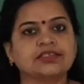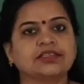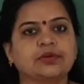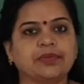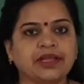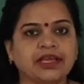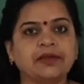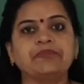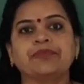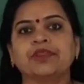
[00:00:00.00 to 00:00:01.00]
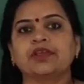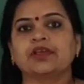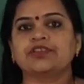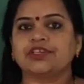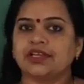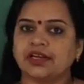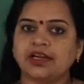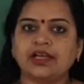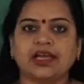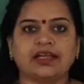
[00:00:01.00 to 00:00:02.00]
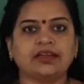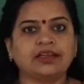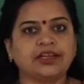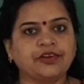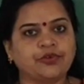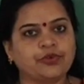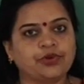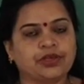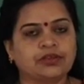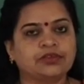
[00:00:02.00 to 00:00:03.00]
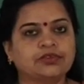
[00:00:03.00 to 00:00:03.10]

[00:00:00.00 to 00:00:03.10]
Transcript: in the play, Gerard and Intruder.